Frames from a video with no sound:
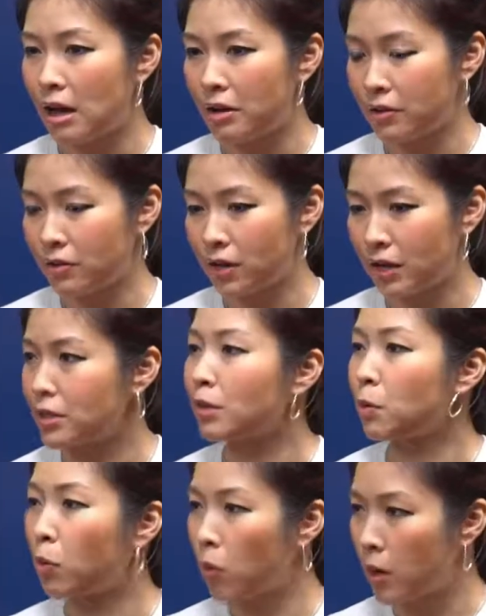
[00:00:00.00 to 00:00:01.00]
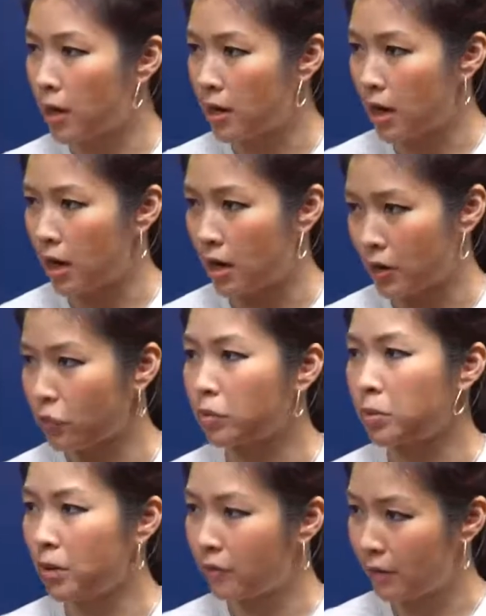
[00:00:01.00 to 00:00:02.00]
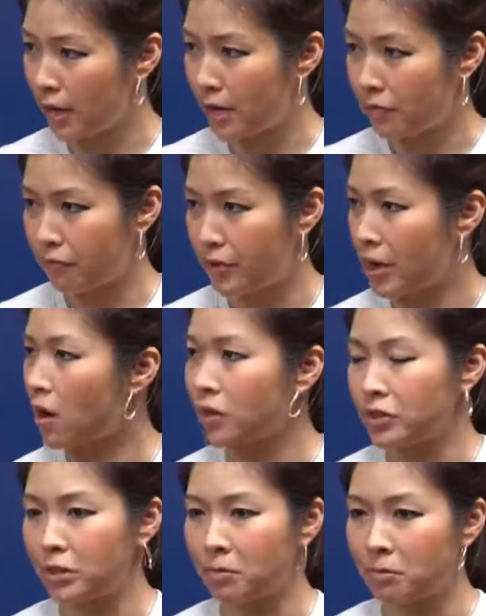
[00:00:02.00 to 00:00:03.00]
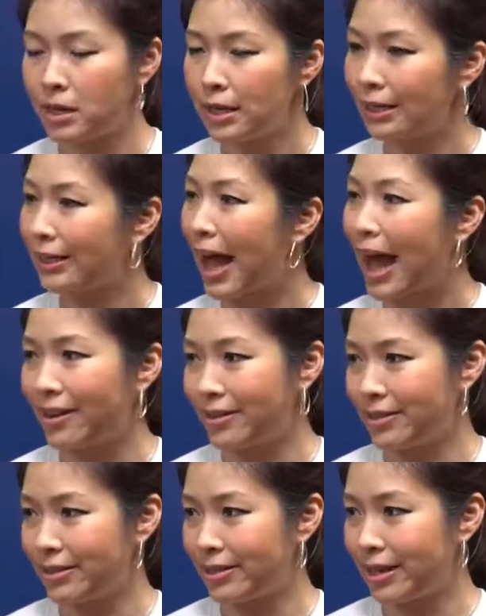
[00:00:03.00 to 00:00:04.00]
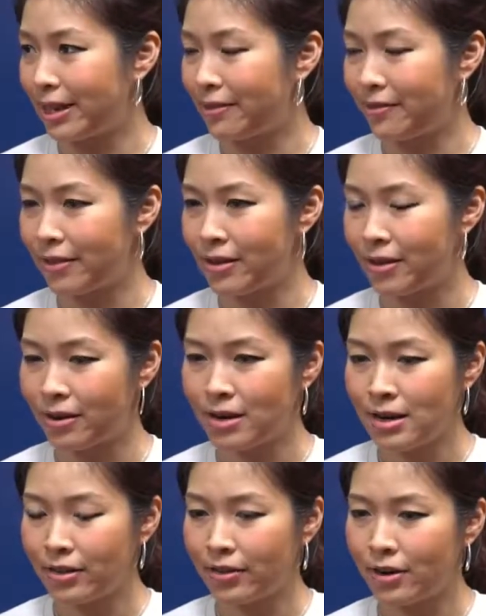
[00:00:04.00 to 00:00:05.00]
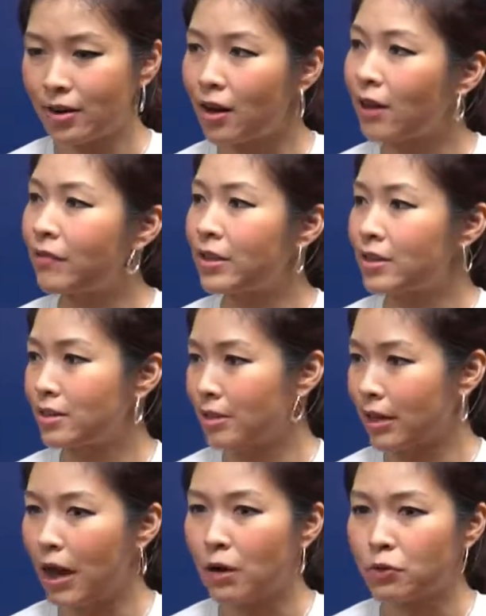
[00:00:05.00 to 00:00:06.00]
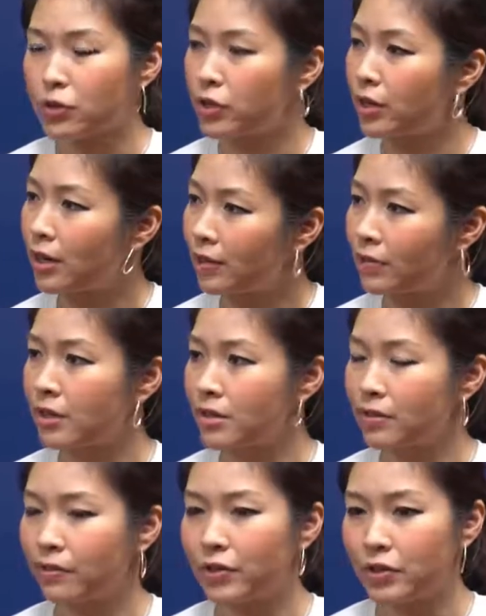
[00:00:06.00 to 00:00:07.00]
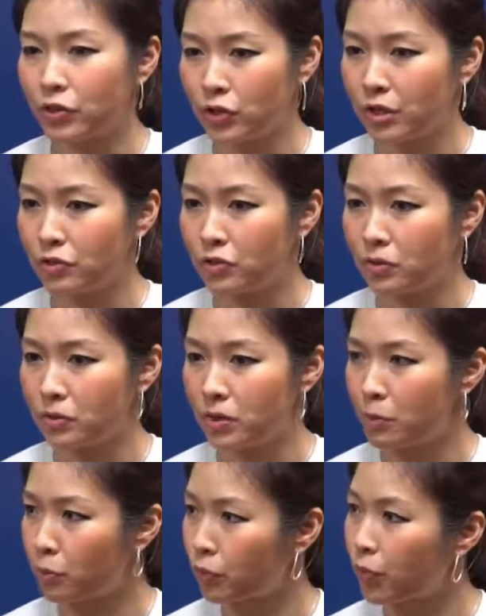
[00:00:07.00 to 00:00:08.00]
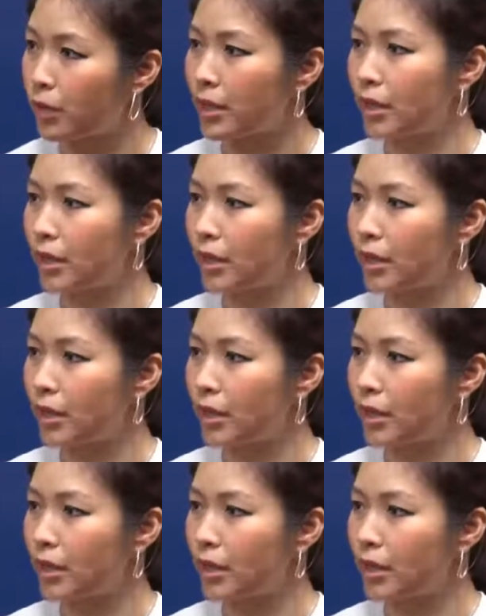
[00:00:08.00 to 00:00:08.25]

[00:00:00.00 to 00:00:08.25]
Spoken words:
you can support a group of like really awesome talents, and they're loving this culture, loving this vision, so the product